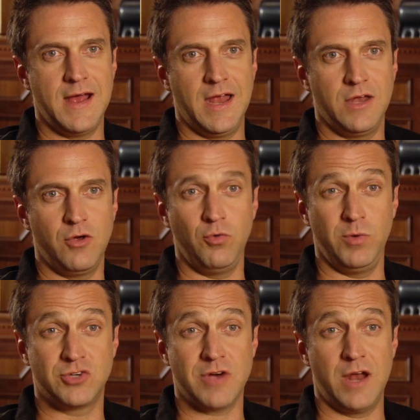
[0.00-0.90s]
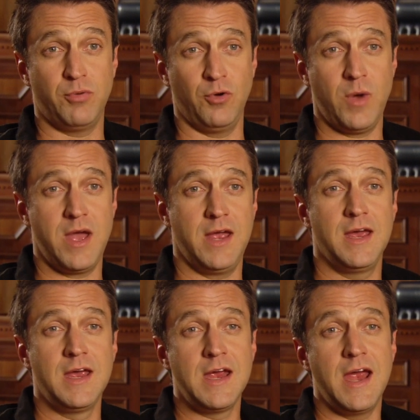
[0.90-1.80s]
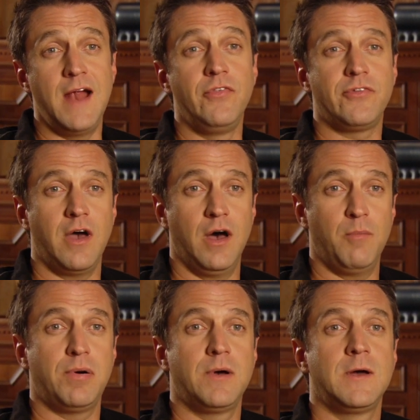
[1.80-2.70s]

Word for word: and who we try to put away, ends up